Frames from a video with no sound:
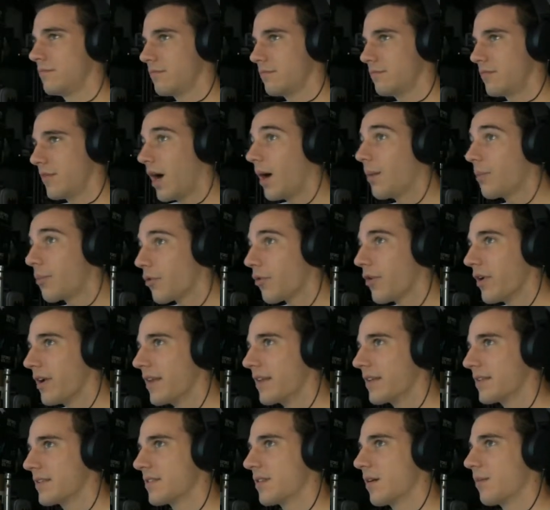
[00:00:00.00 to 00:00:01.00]

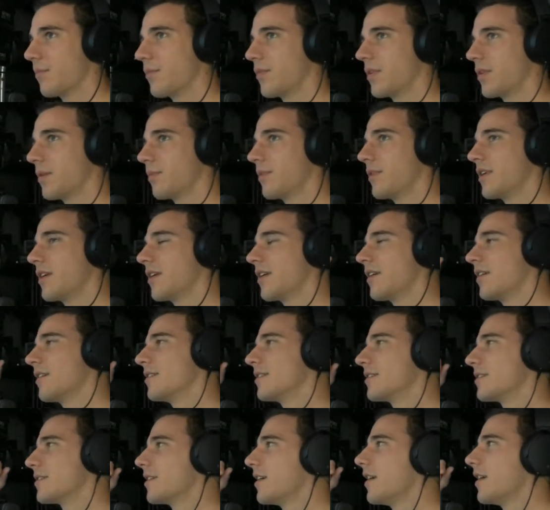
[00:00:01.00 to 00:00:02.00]
upgrading something,
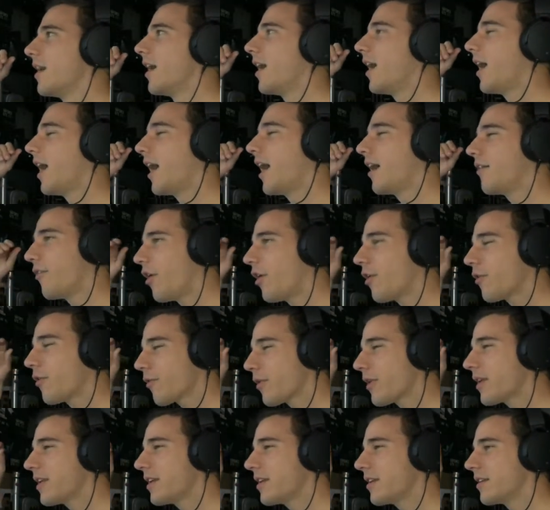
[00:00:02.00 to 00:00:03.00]
because I've
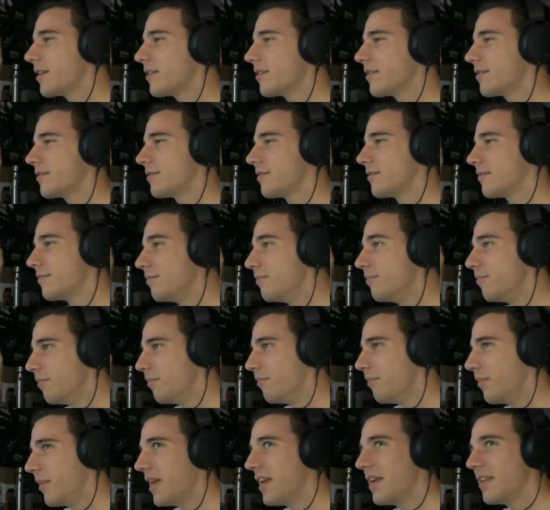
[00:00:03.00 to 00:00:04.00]
already
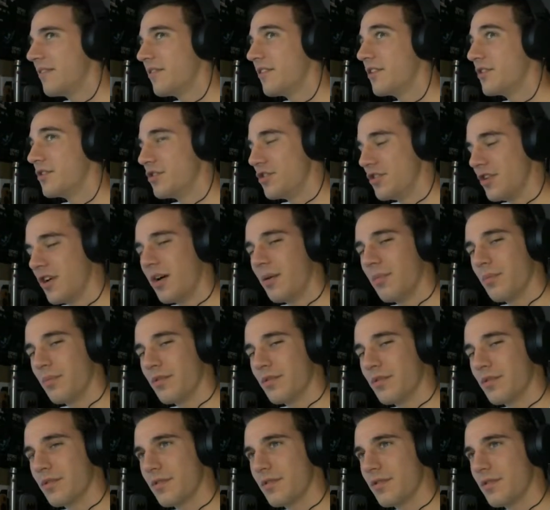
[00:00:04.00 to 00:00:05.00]
made the jump
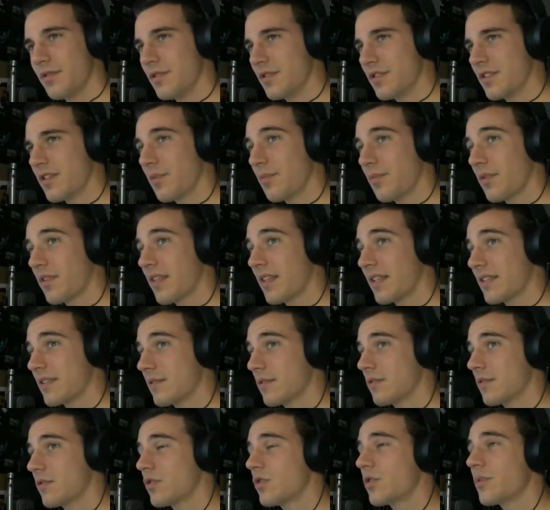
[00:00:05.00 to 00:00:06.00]
to something that's
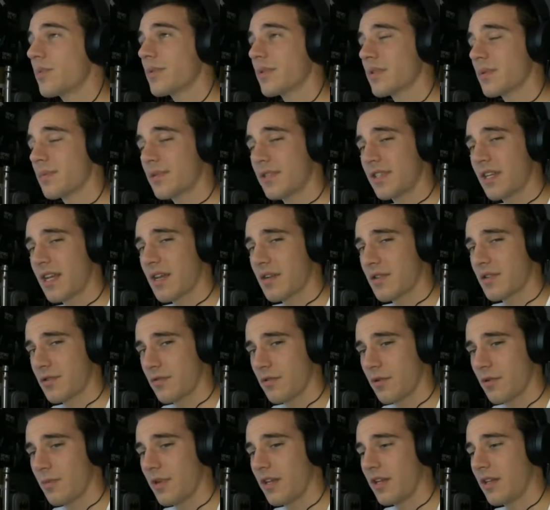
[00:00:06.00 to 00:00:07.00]
super substantial.
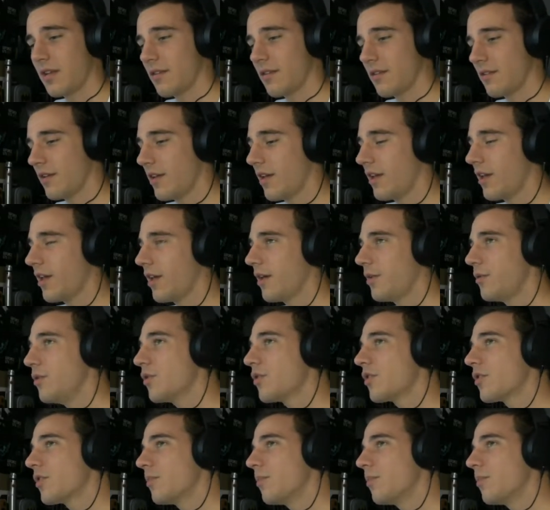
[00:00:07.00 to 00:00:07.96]
I mean, you can